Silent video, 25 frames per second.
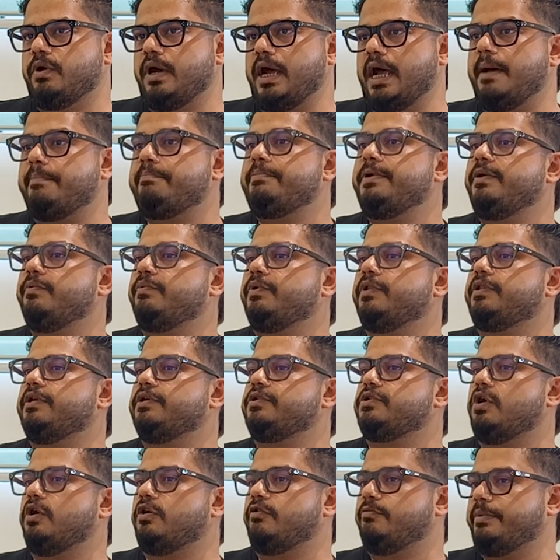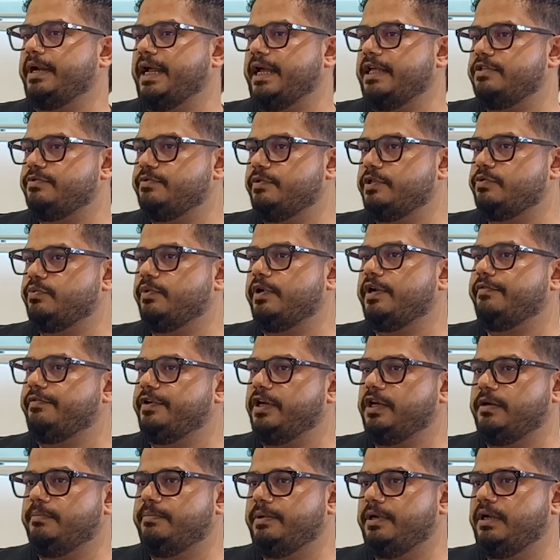happy with the sort of brands which were
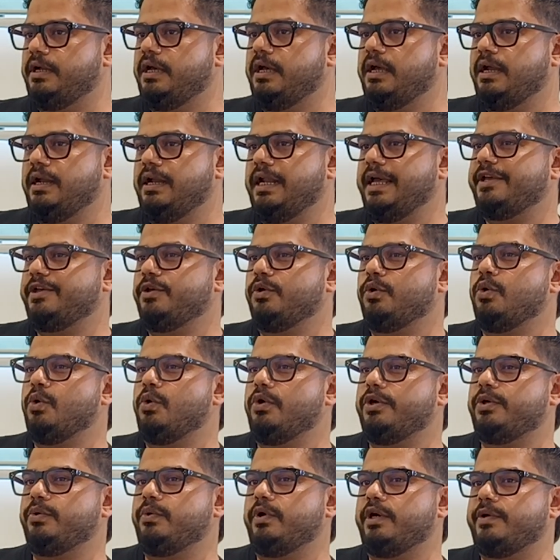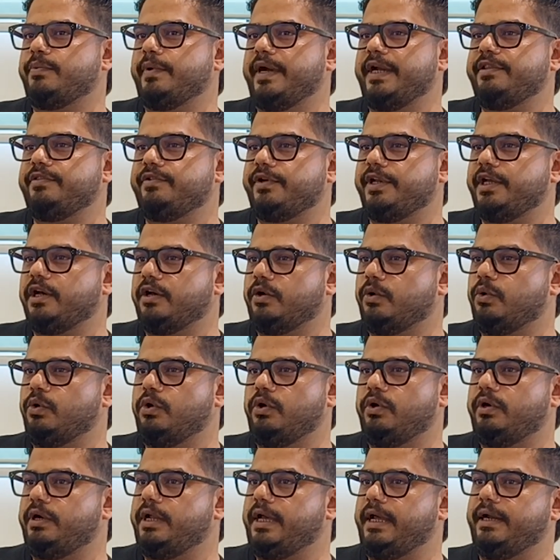available. Like you go to a
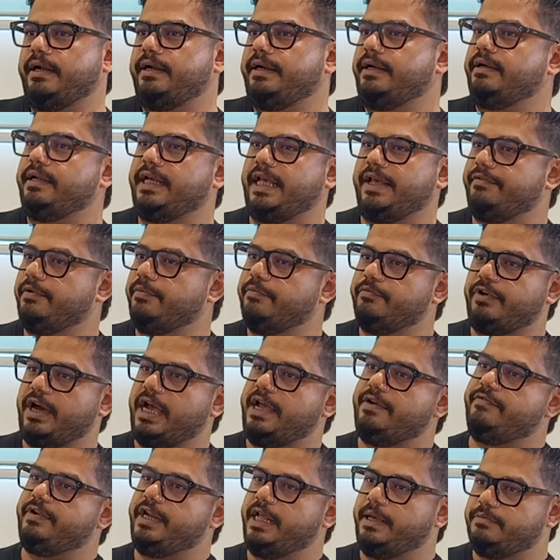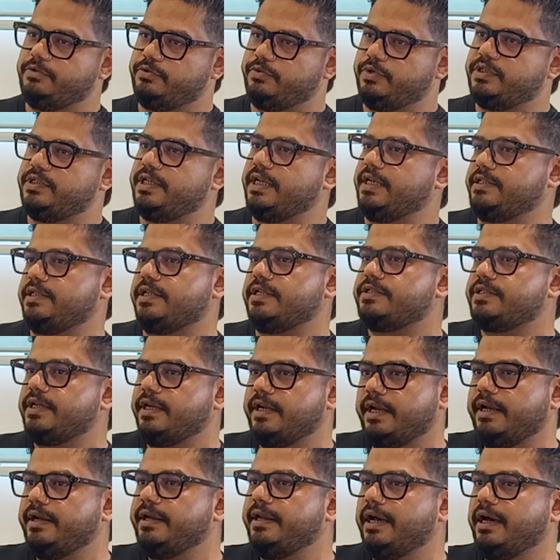23-year-old and give him 5 names which exist
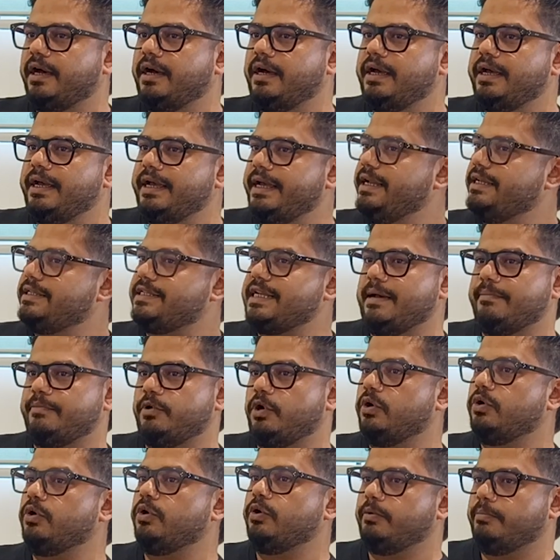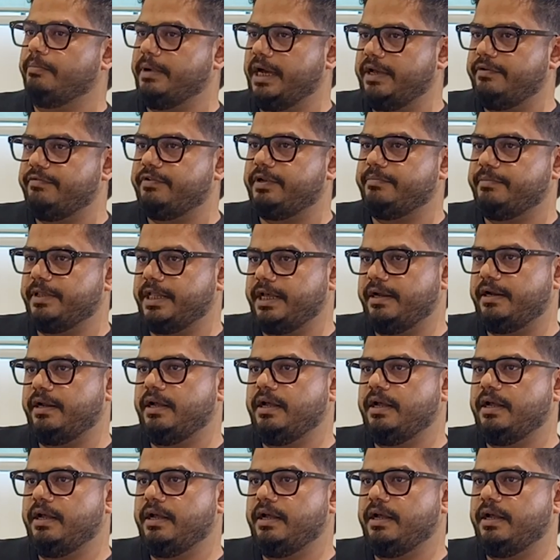in India, he'll say, I'm not going to buy from there.